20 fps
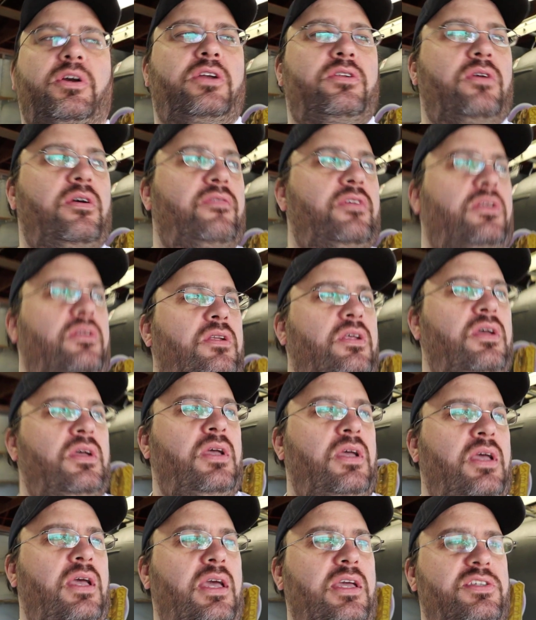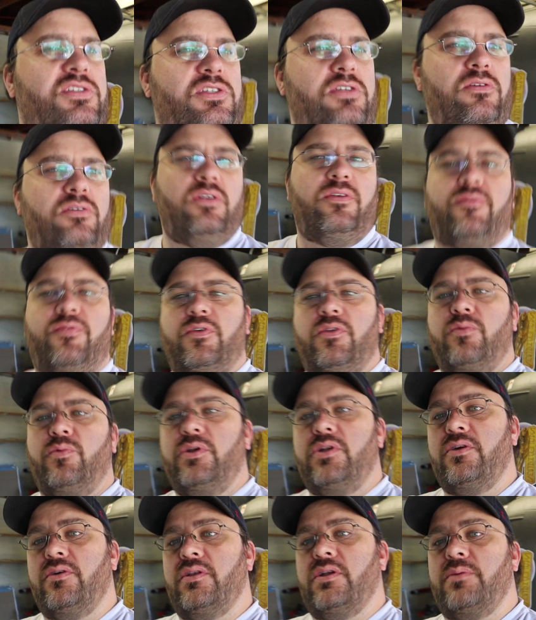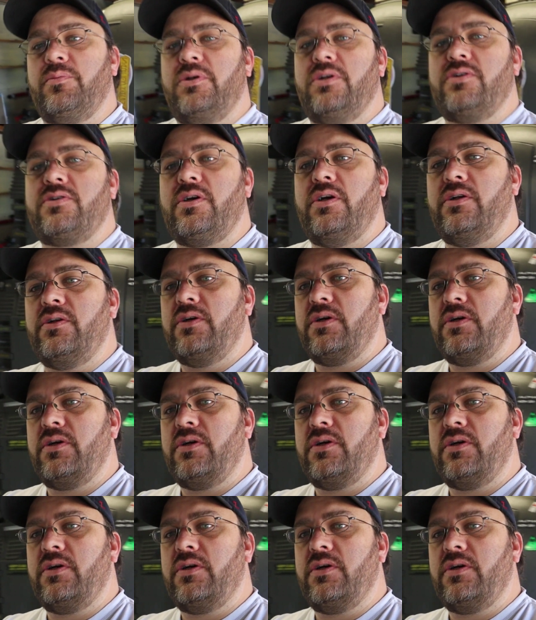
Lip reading: I do have an AC unit for the window that I'm going to try and